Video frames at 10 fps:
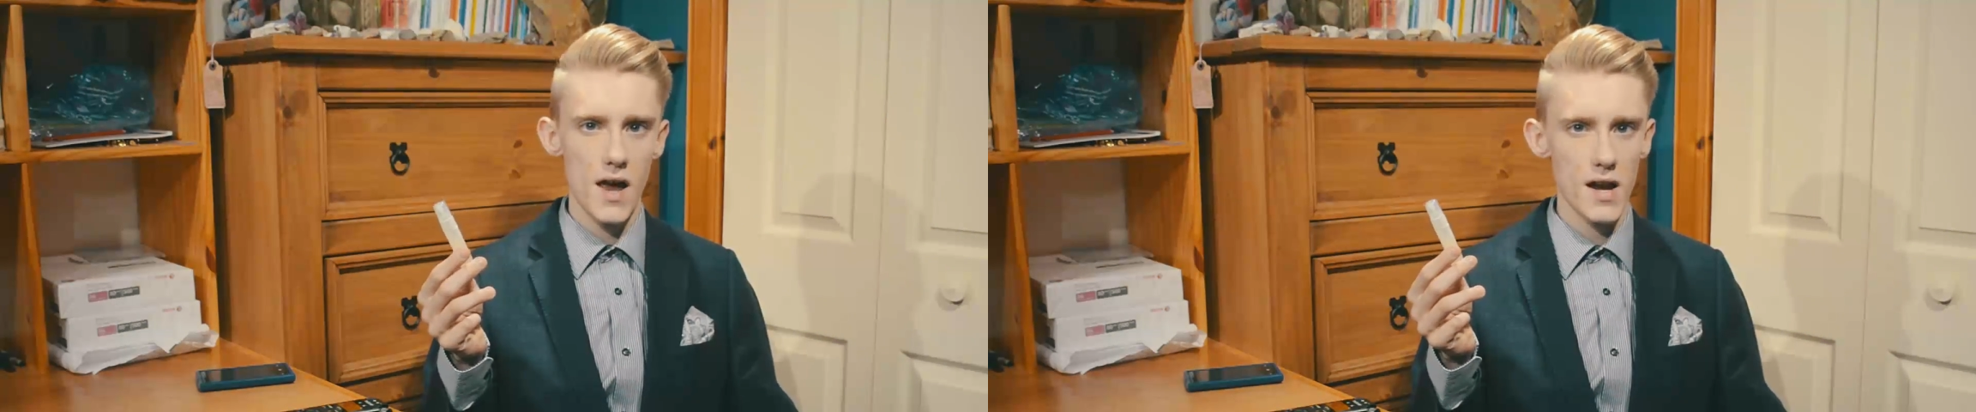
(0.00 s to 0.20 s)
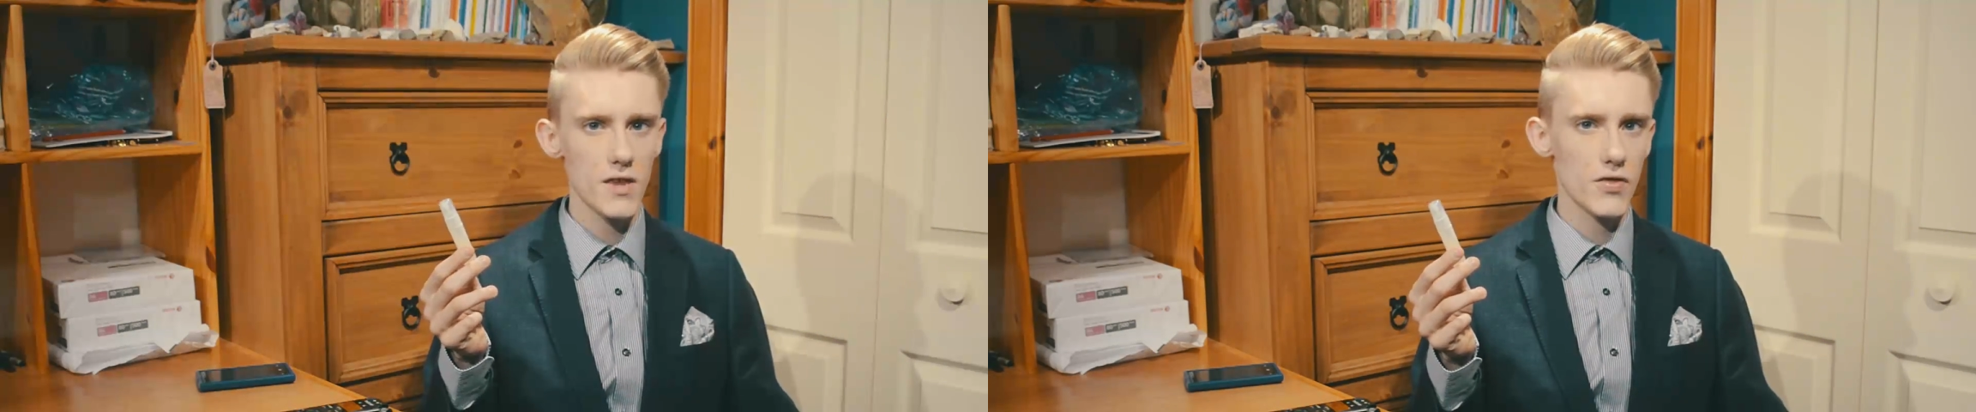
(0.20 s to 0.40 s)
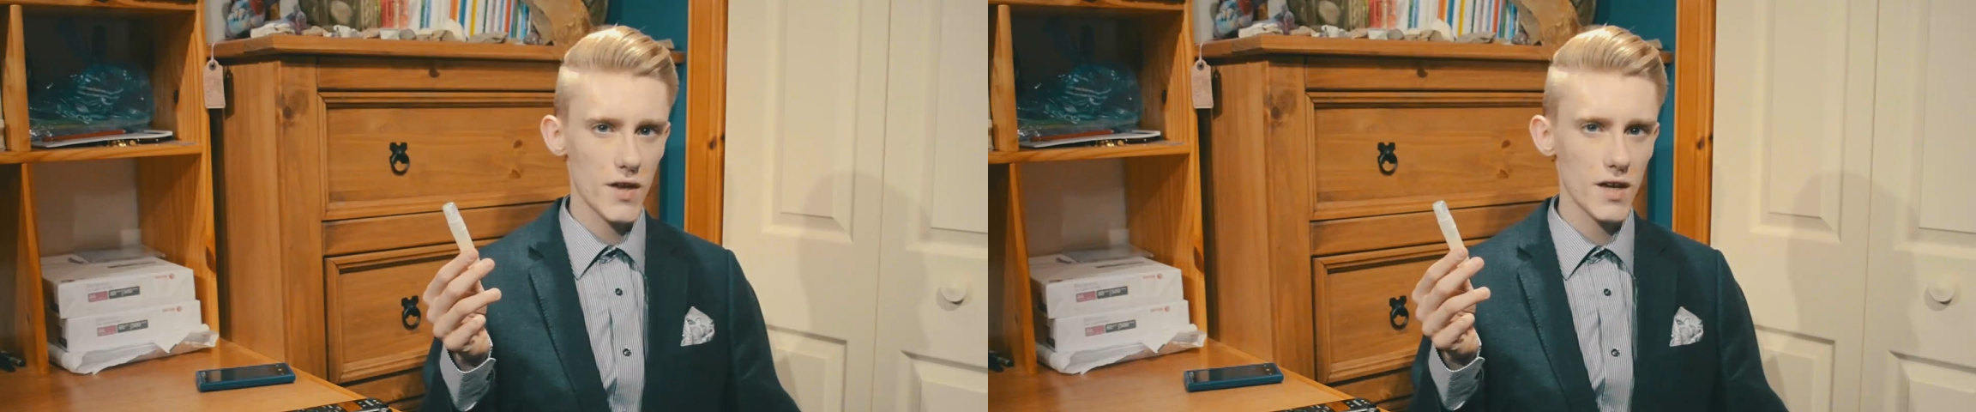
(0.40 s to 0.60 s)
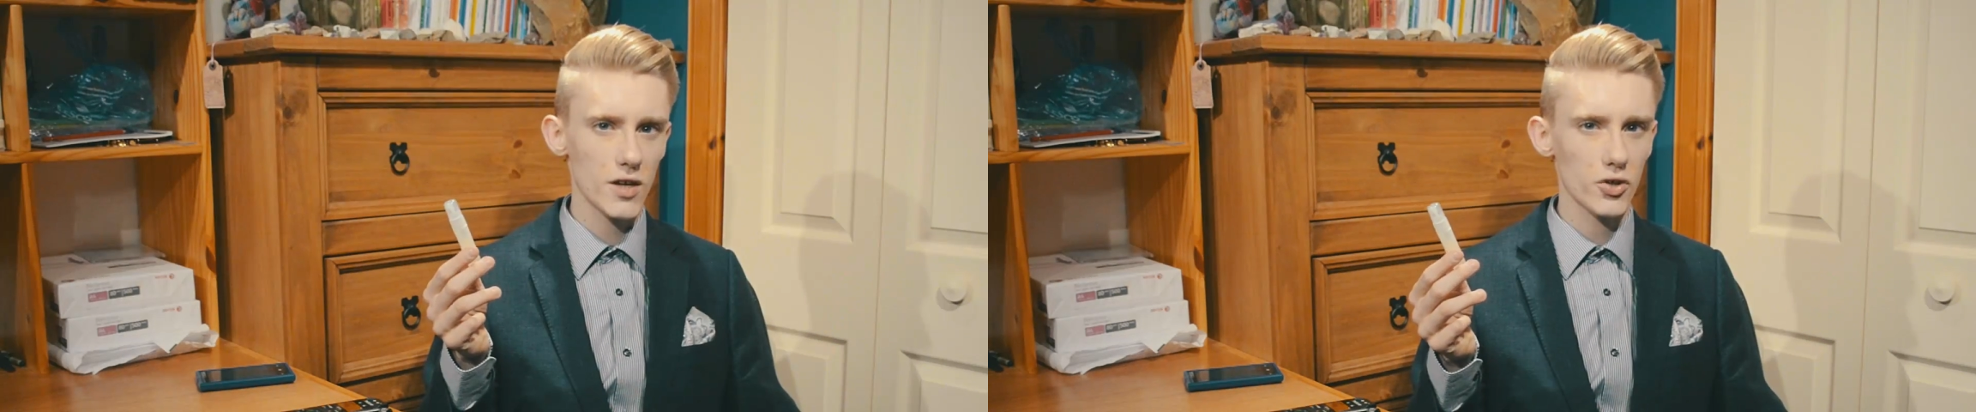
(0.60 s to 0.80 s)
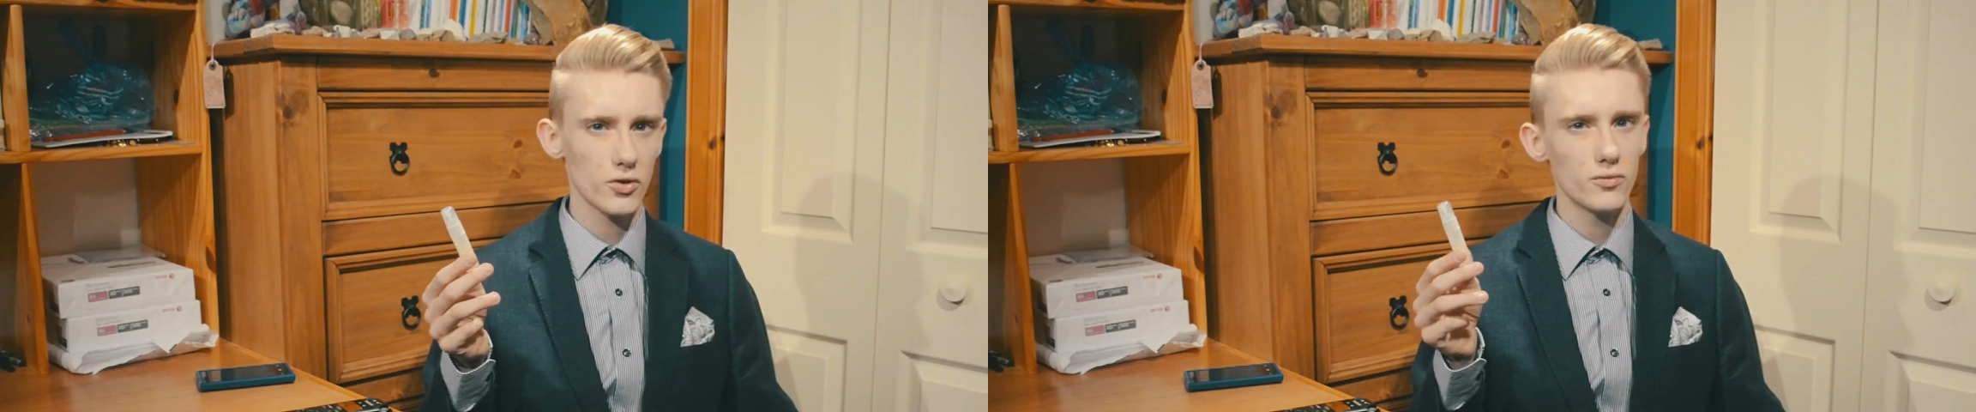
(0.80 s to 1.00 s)
And I
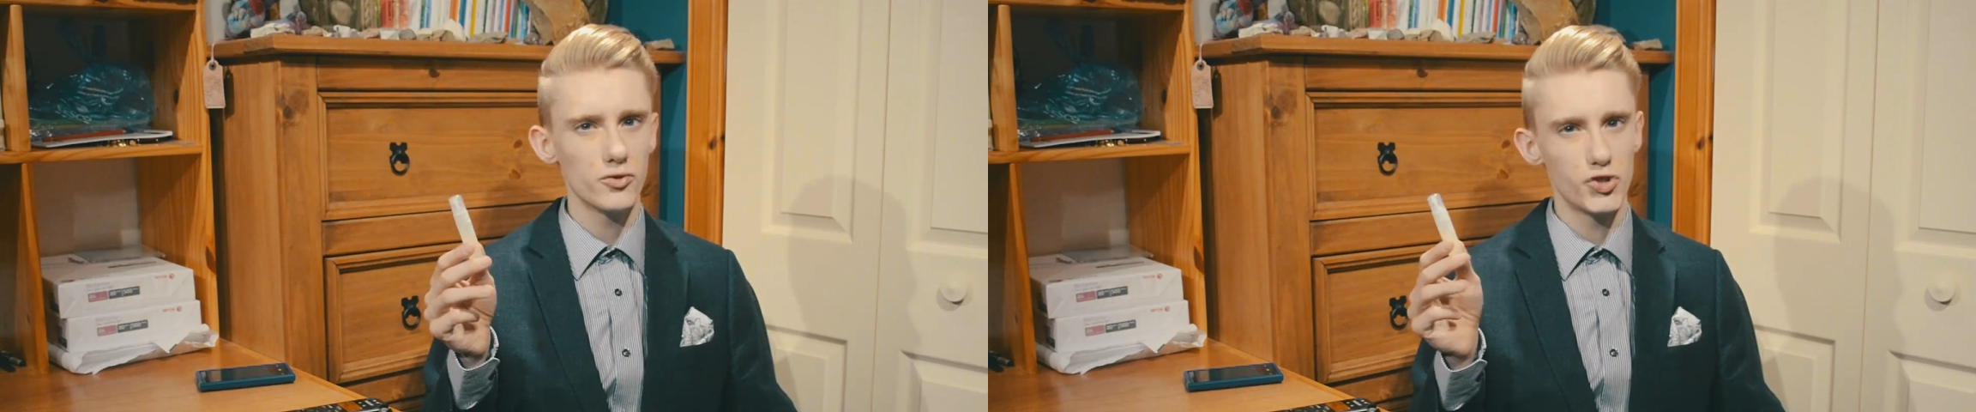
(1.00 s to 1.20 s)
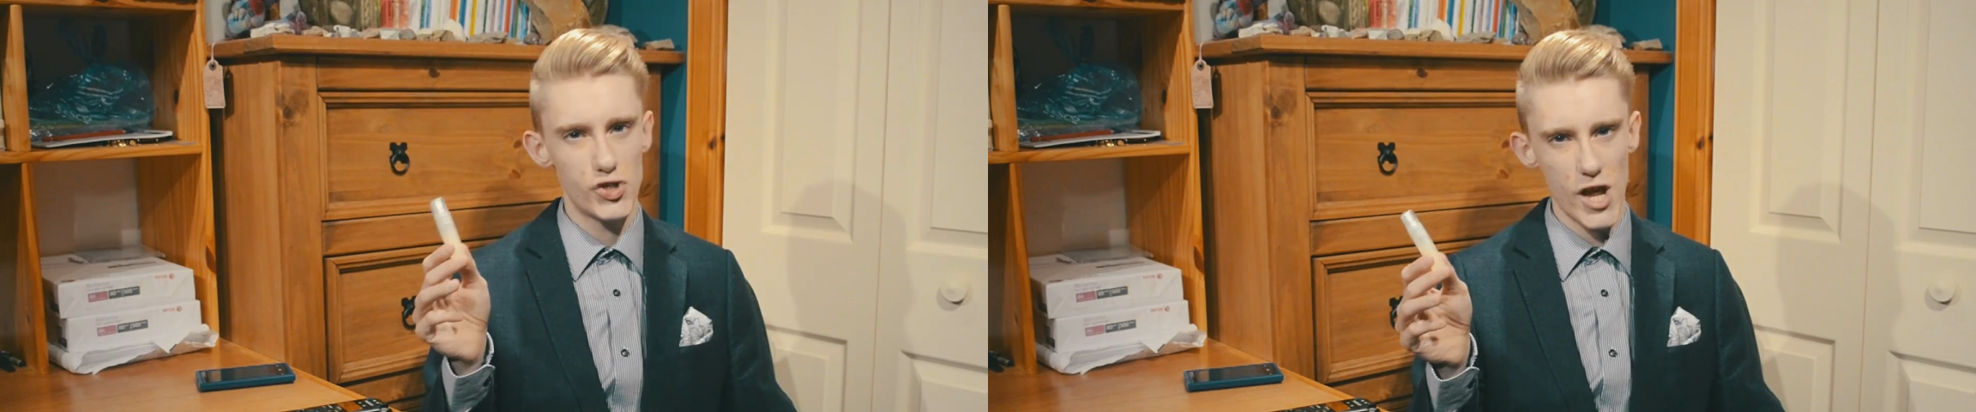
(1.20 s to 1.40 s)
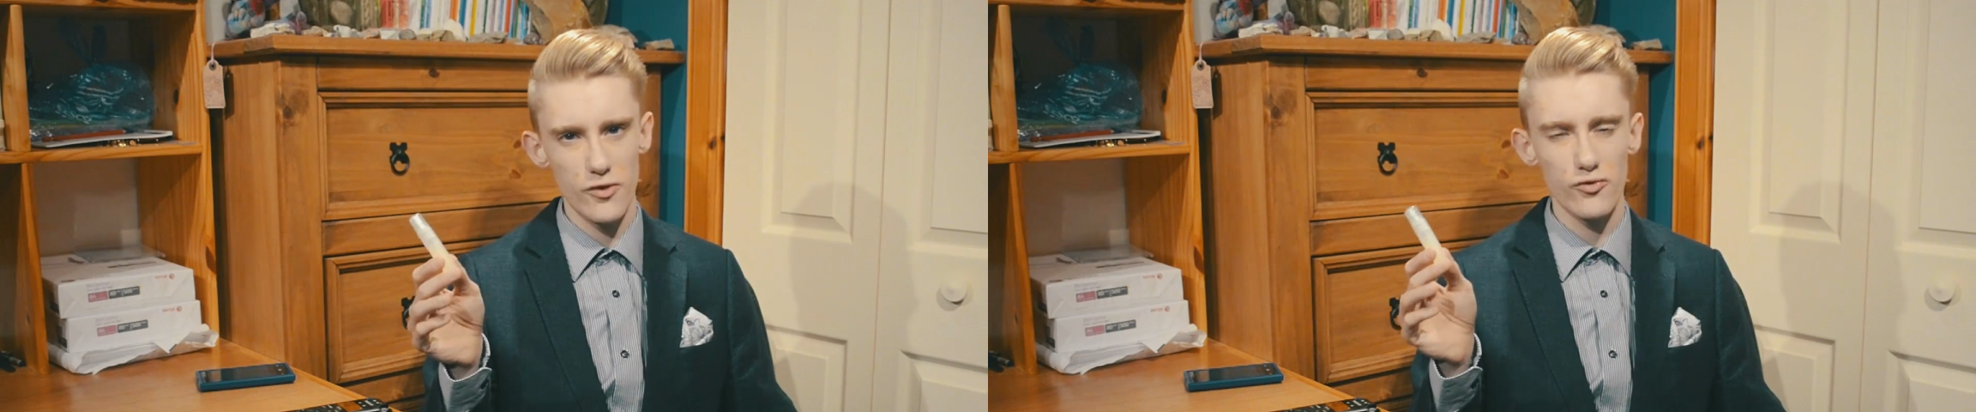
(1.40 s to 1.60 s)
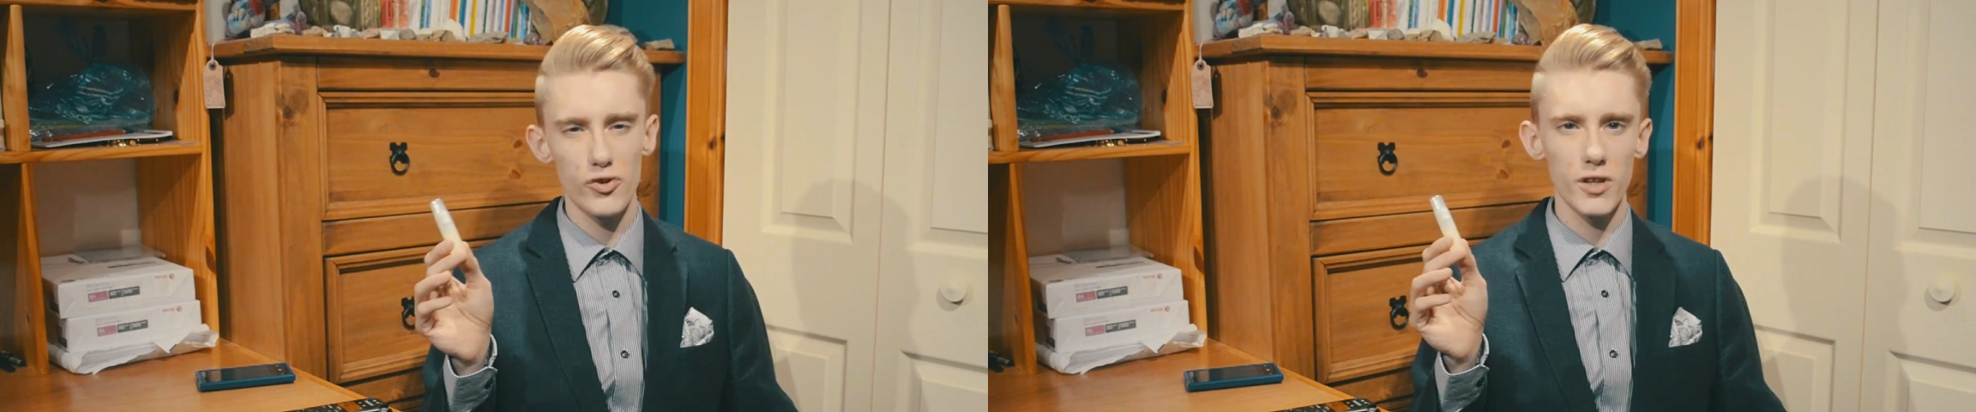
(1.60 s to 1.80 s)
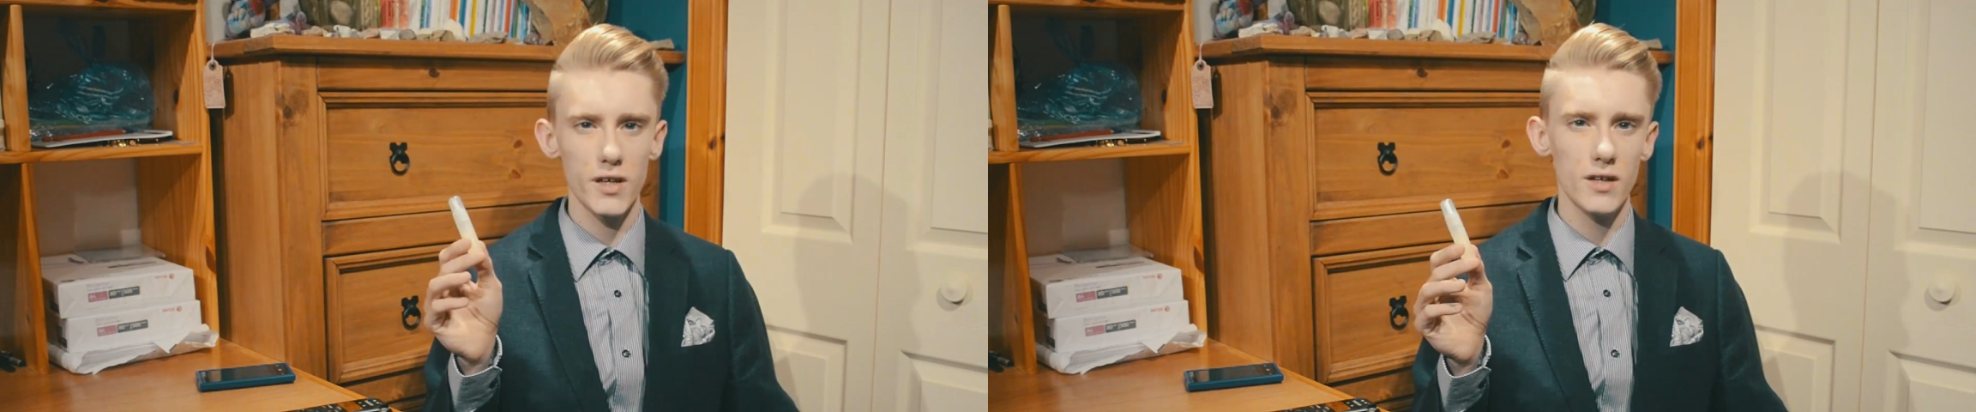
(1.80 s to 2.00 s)
think
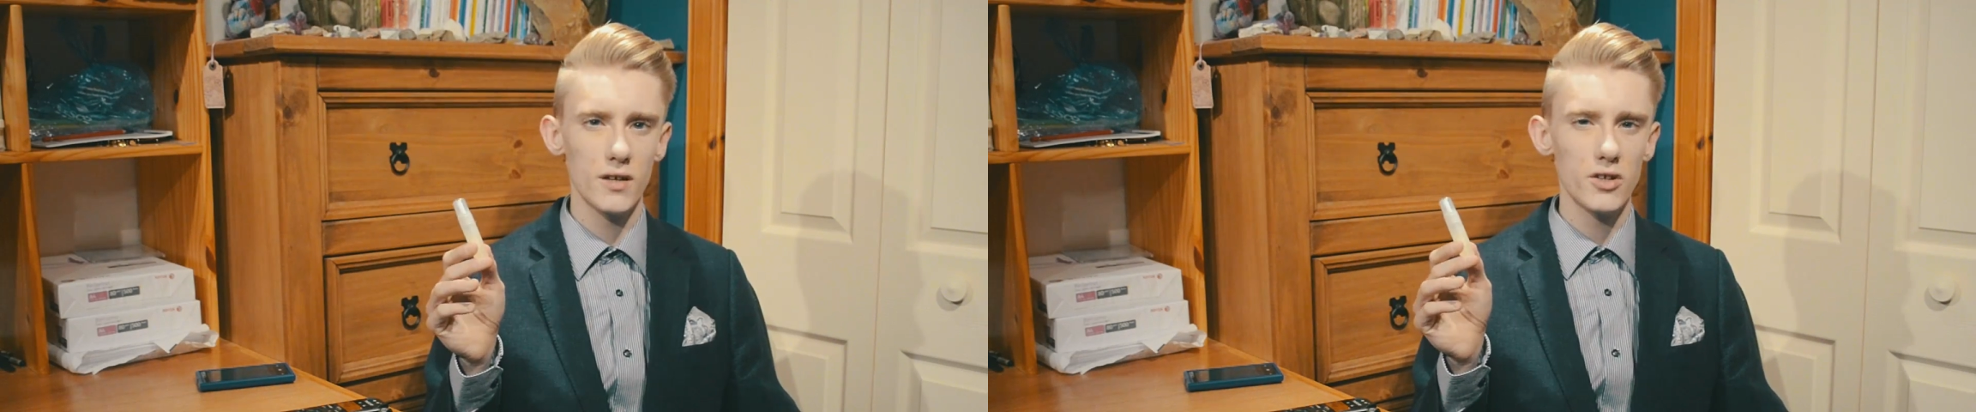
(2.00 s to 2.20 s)
generally,